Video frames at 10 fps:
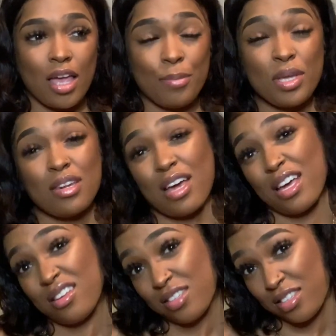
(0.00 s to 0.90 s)
It'd be
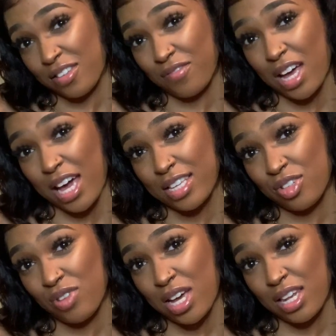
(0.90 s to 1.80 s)
nice if guys
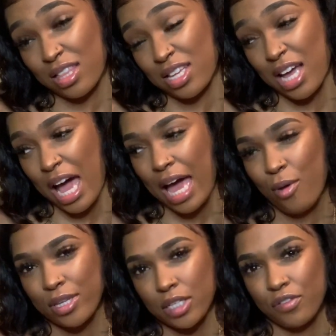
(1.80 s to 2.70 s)
knew how, like, I
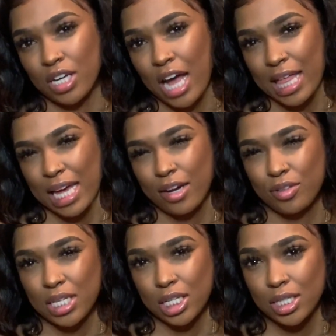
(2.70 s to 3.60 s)
always look for a guy that kind of
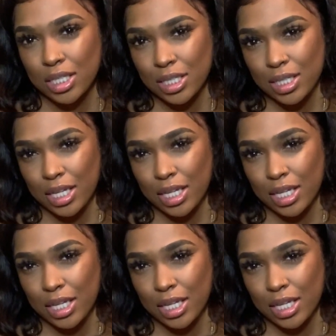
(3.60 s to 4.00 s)
knows how to cook.